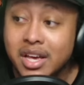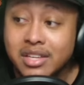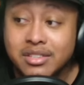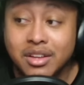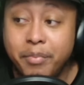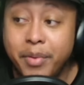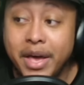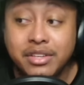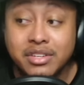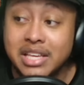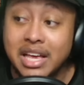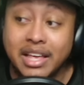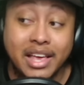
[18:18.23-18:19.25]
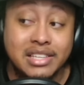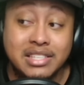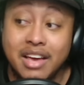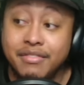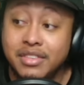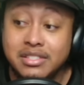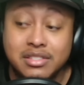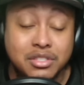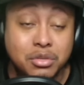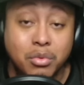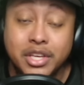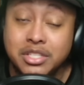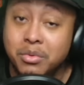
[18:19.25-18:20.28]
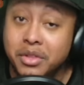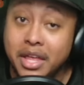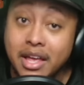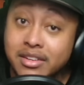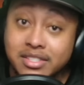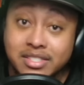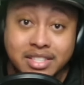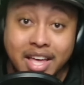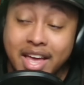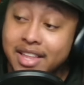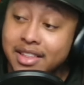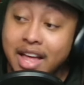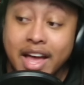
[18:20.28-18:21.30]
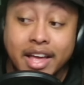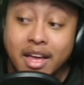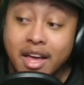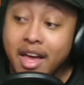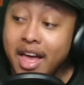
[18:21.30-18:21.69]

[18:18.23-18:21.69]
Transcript: So the Patriots, I guess, have this situation where they understand, like,